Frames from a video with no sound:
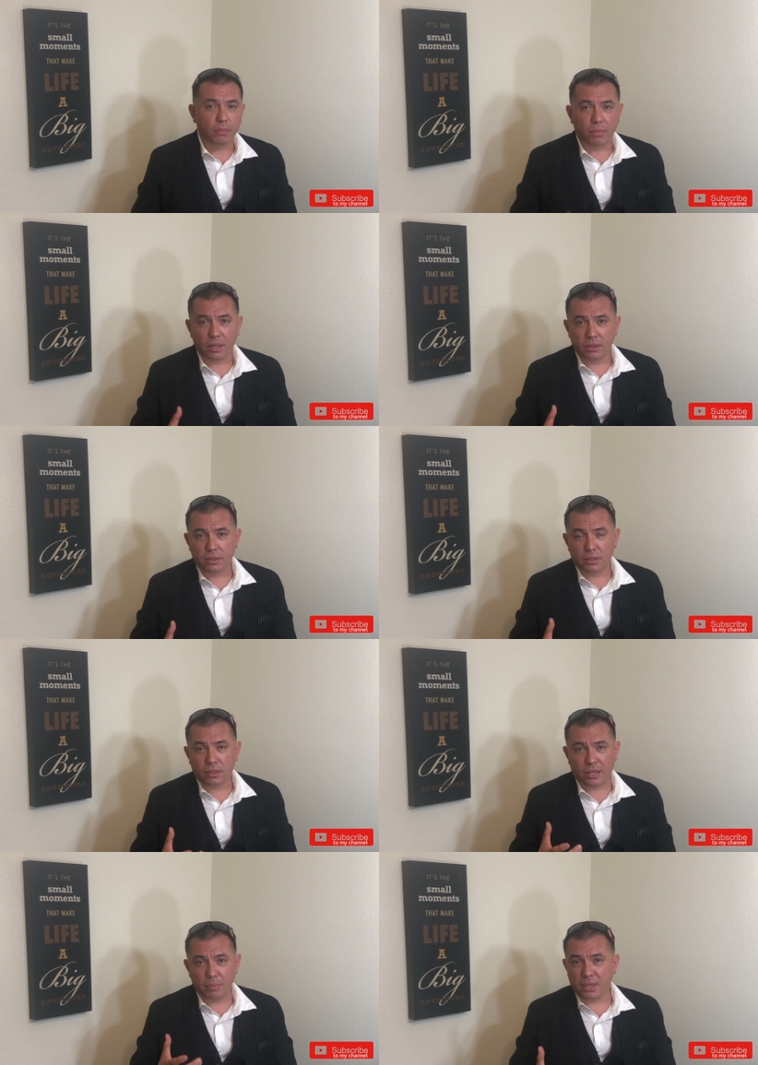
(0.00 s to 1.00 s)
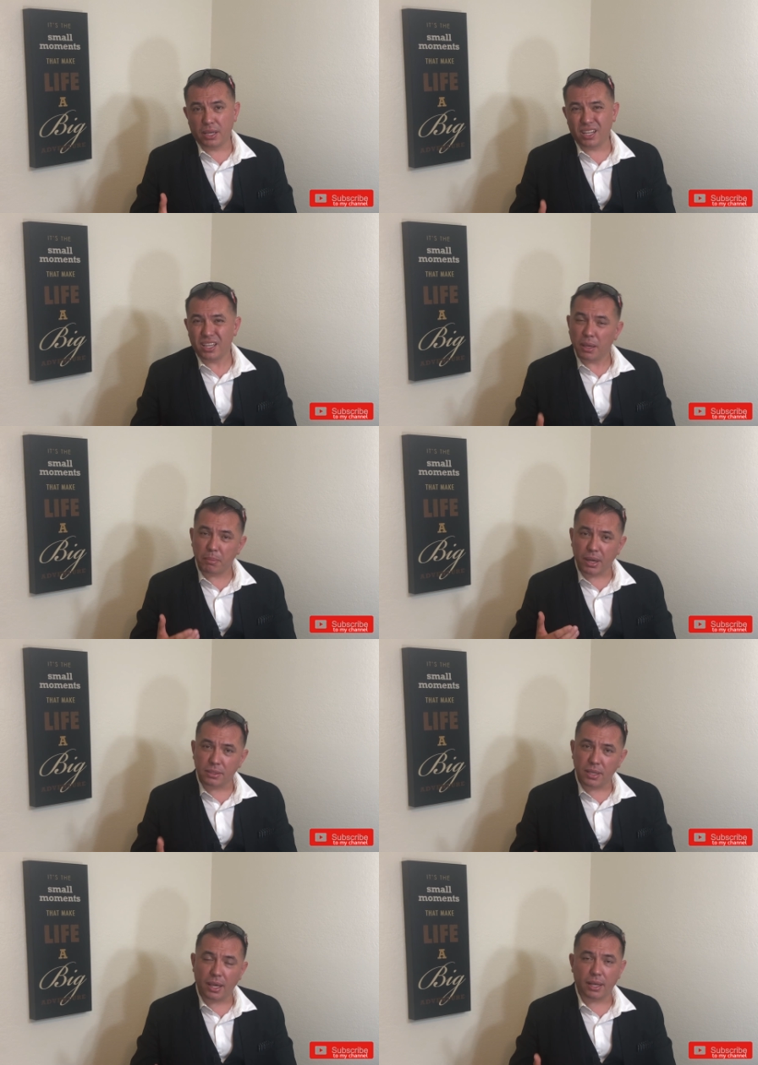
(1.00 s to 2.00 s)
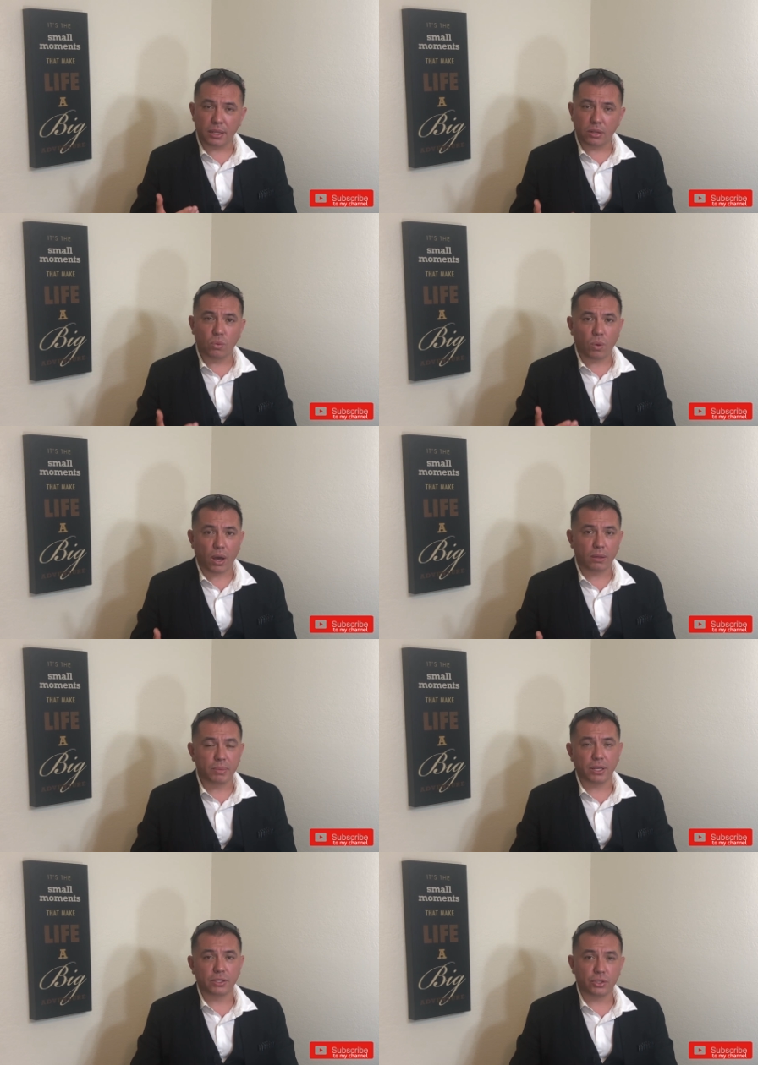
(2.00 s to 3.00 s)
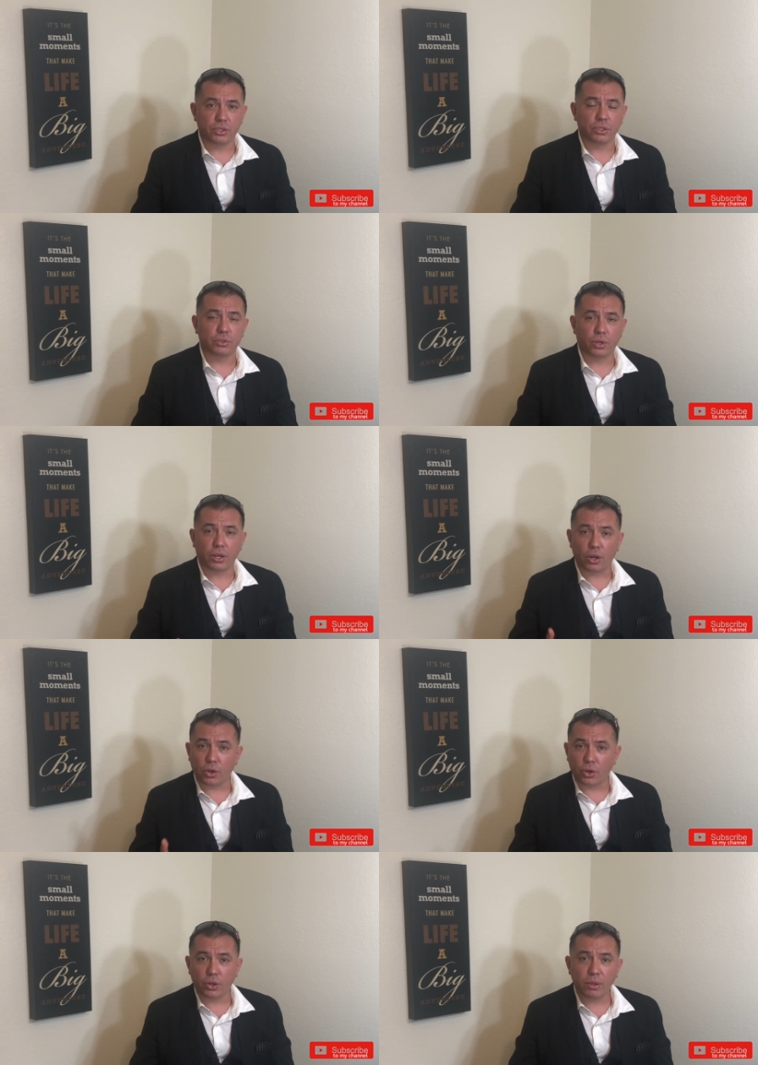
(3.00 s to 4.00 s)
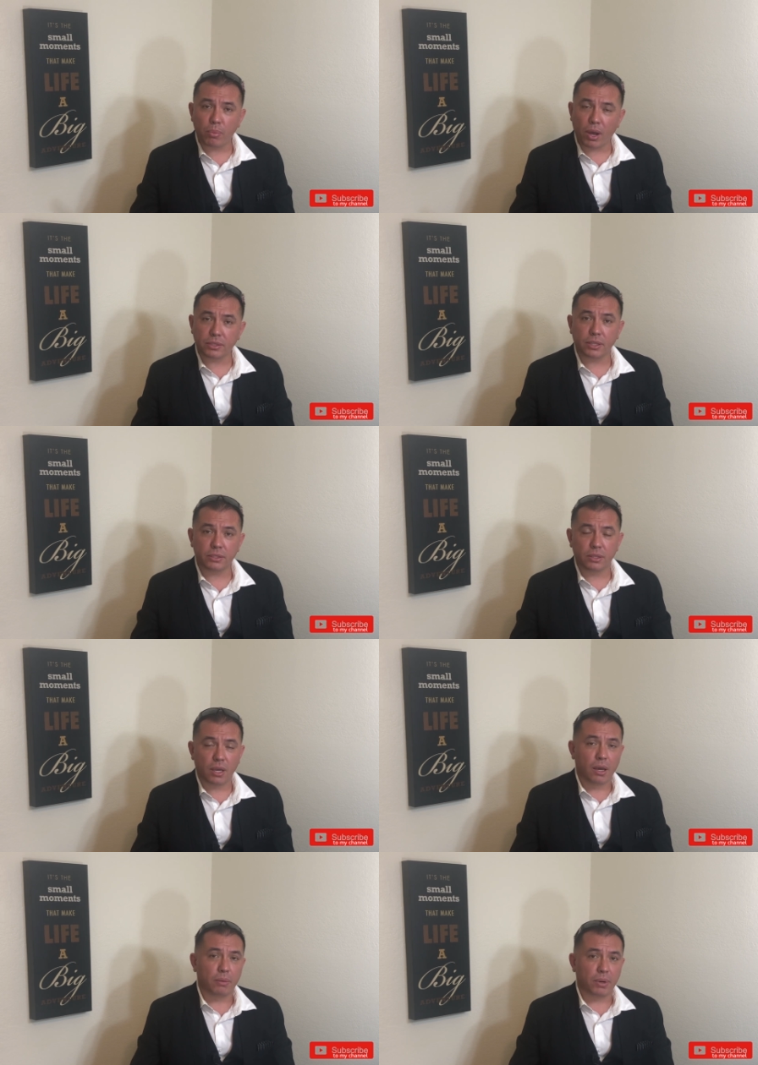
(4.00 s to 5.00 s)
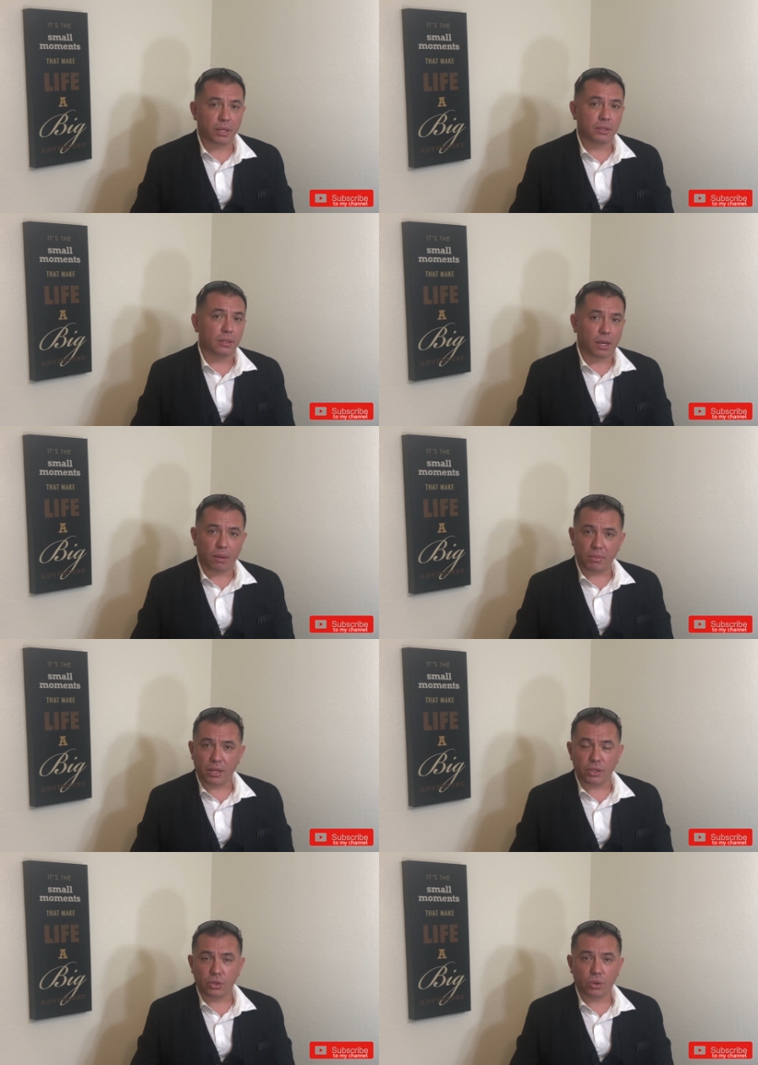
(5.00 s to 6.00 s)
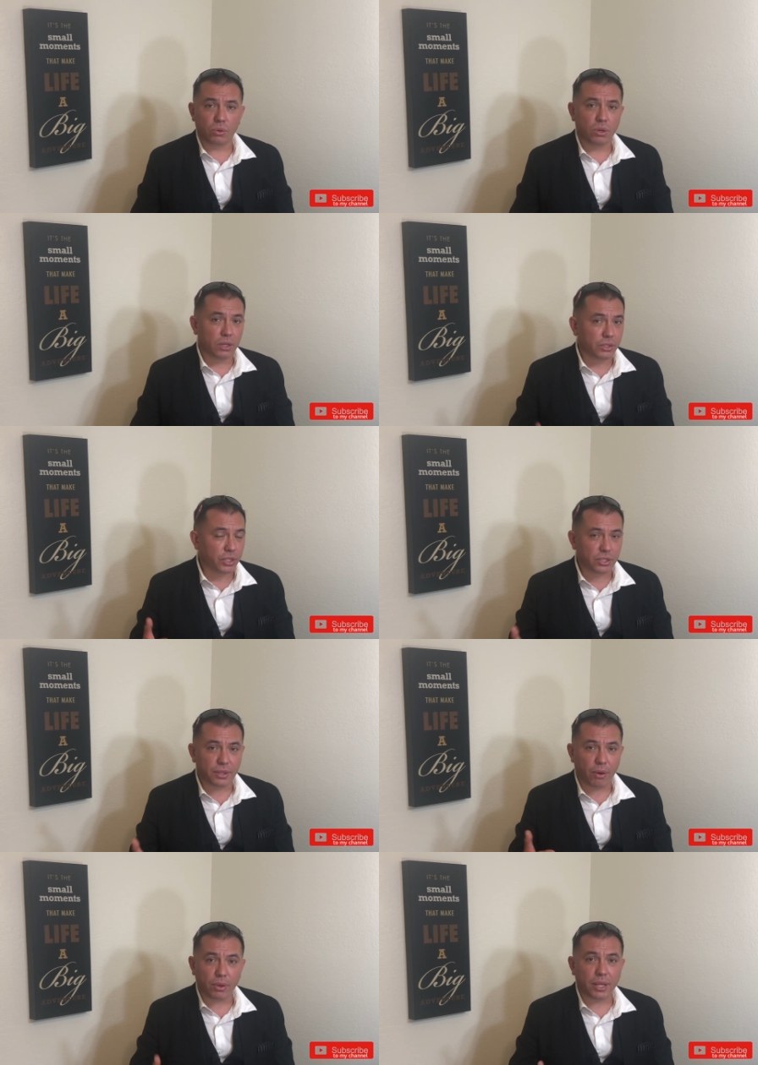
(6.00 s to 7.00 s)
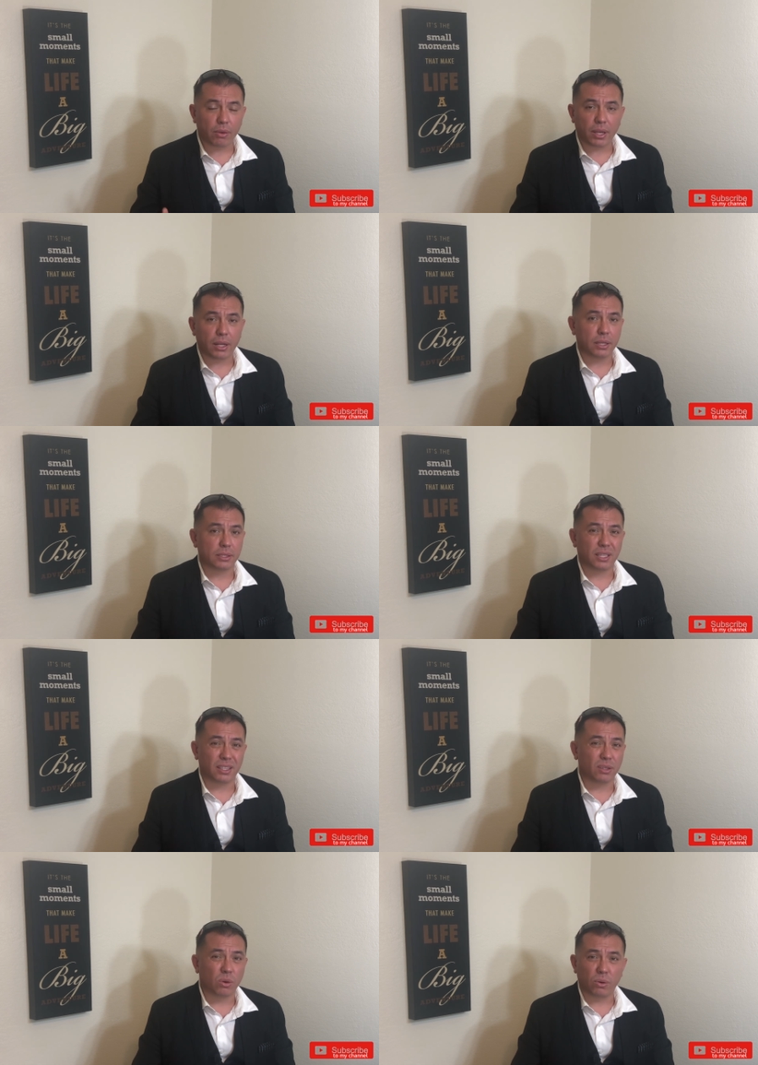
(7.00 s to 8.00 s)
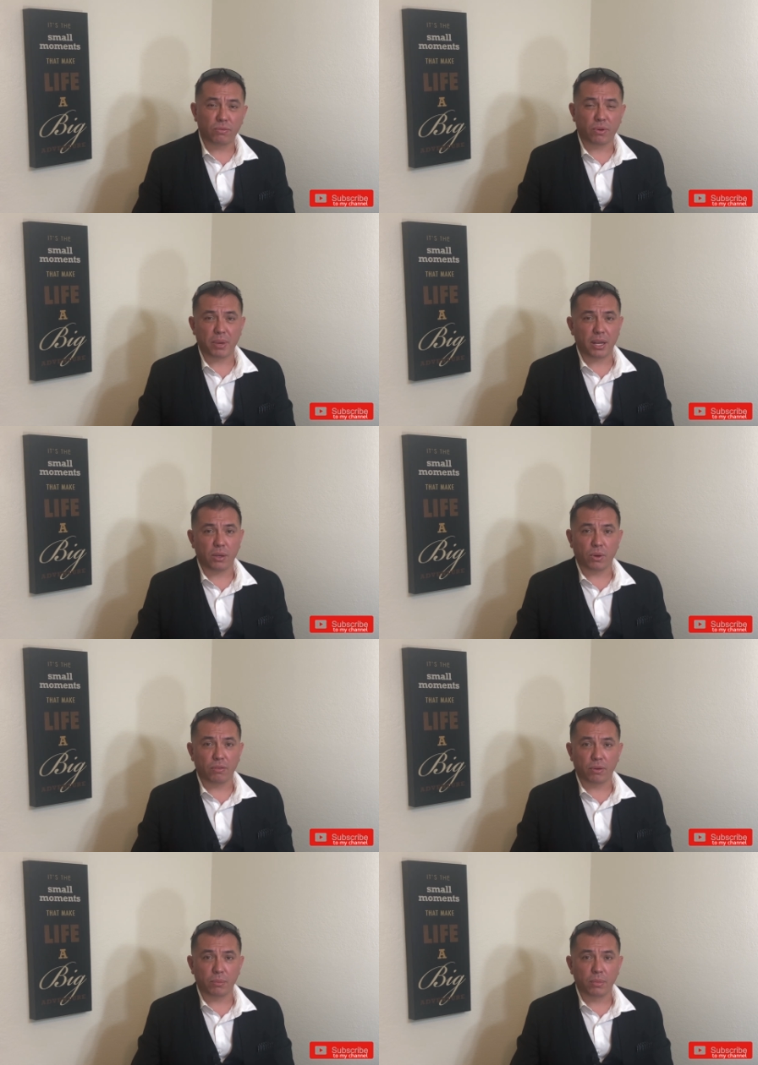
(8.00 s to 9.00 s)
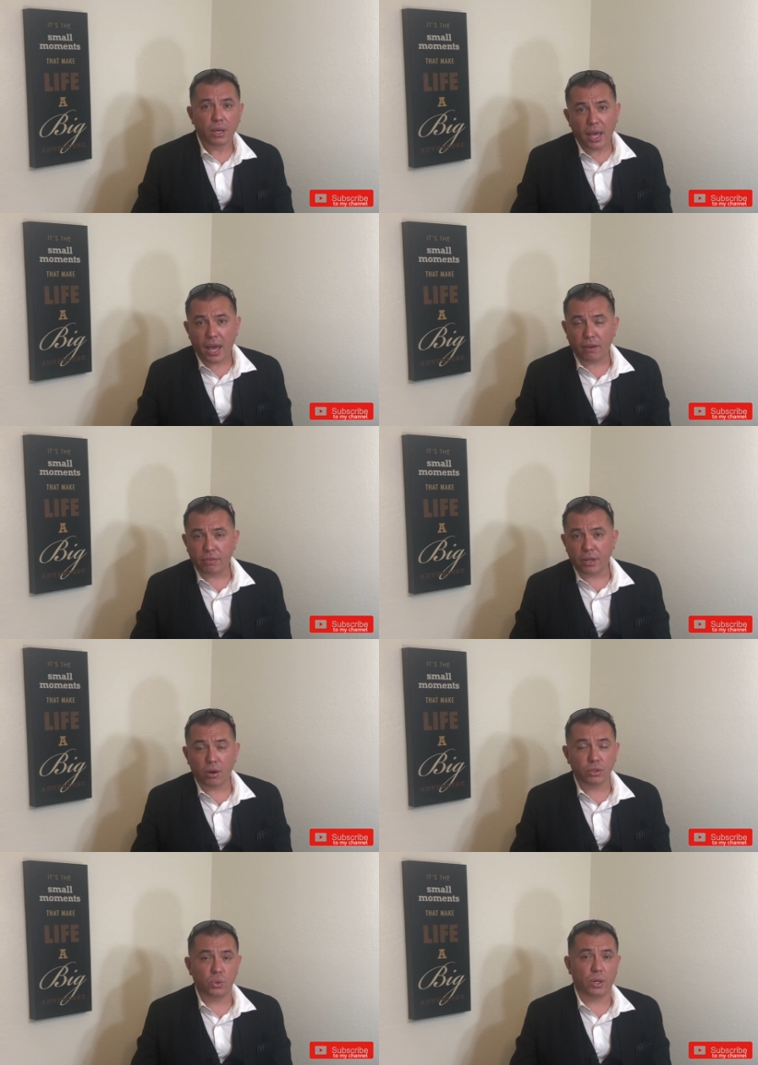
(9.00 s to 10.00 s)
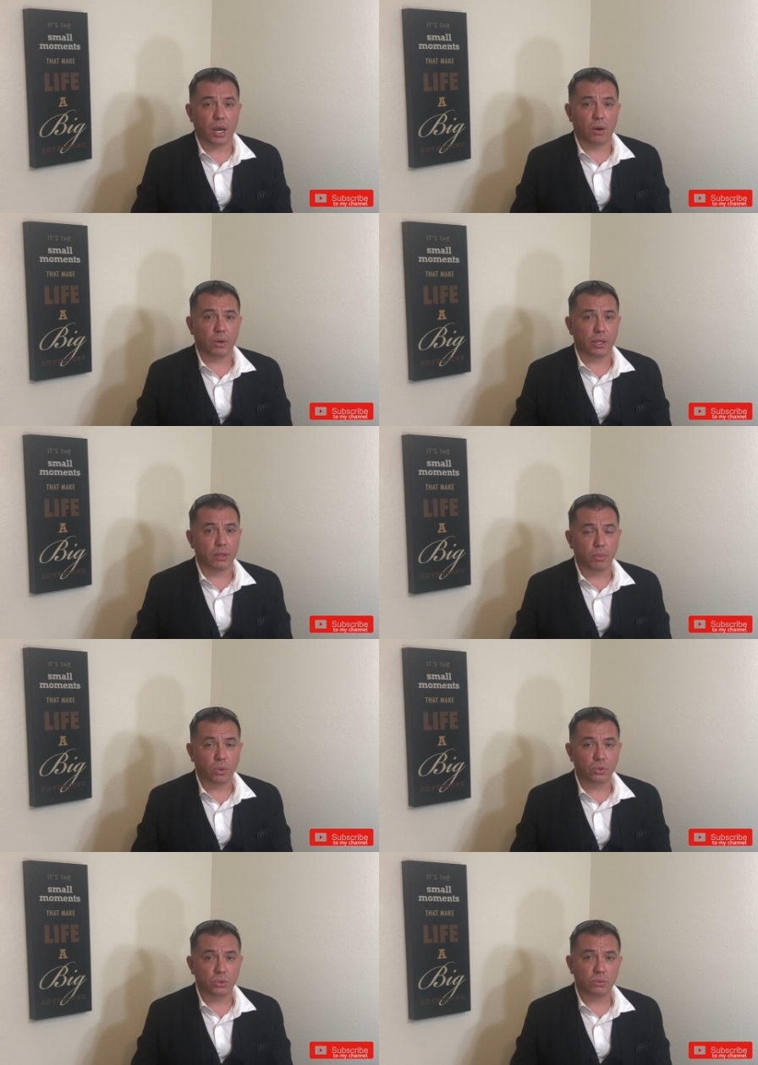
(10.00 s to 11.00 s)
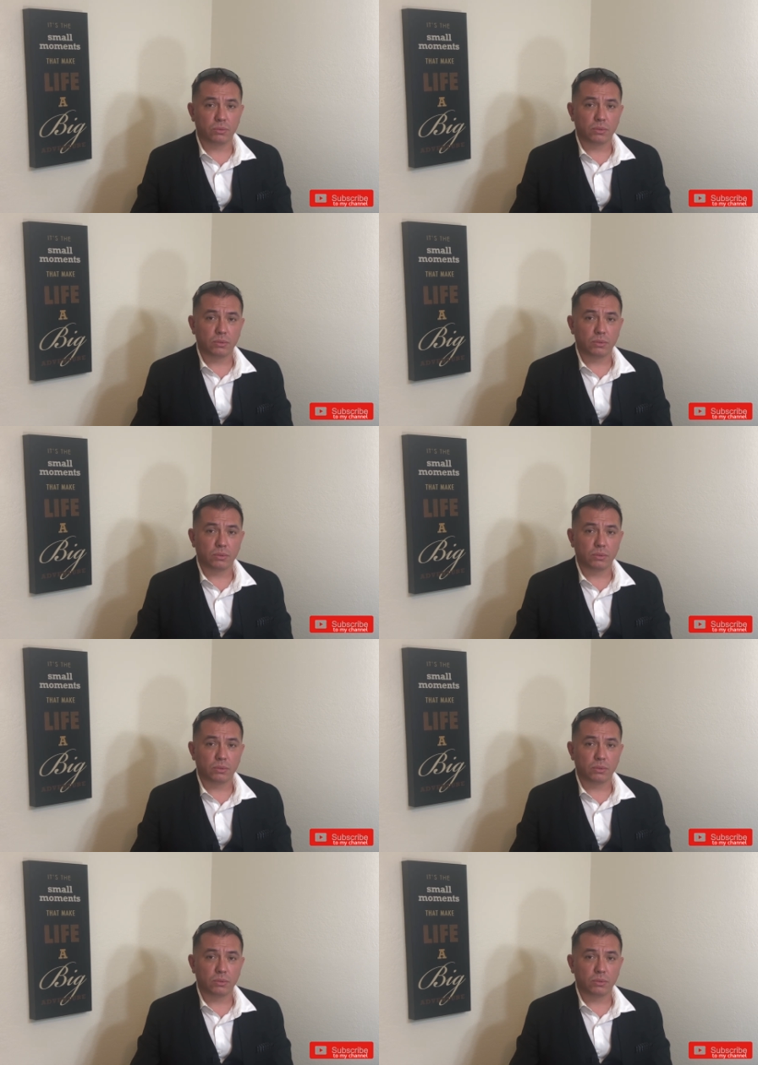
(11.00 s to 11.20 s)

But in the beginning, it might take a little while because you're still trying to learn the process. But I'm letting you know, just narrowing down that list can go from anywhere from half an hour to an hour at the most,